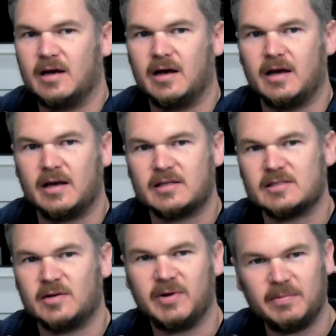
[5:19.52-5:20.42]
I guess
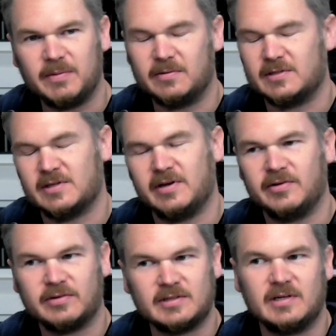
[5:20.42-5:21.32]
so many people were so
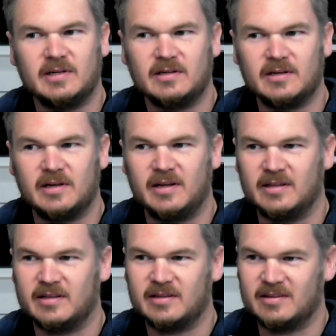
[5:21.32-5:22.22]
interested
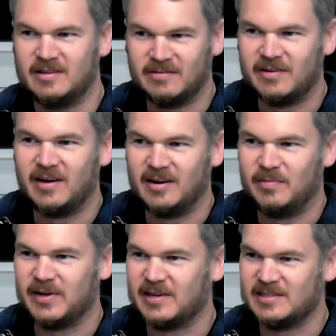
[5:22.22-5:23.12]
in Nirvana
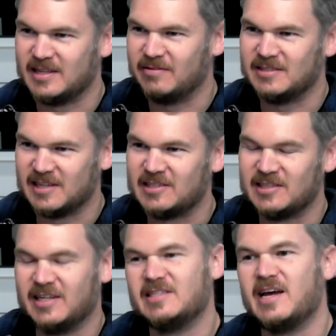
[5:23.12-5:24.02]
because they were such
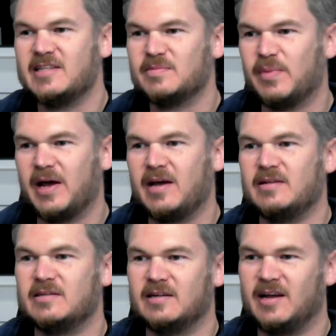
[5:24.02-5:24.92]
an intense
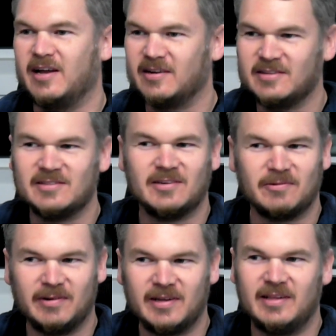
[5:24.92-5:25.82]
band and it ended so
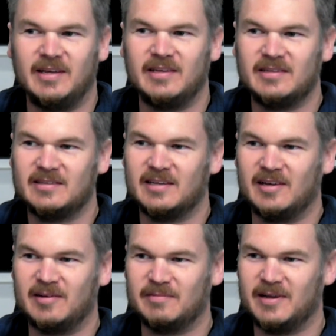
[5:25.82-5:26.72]
quickly.
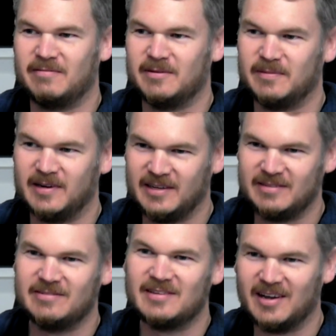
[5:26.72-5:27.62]
Everybody
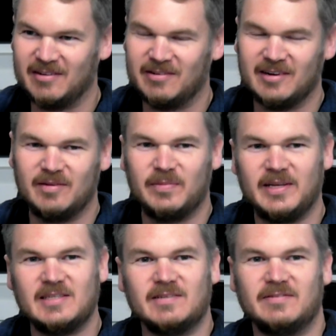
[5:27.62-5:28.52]
kind of wanted a
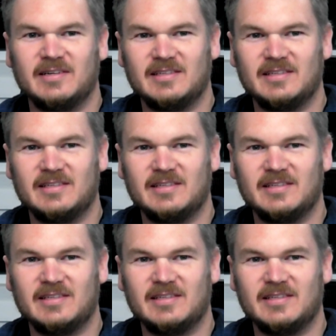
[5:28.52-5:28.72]
piece of it.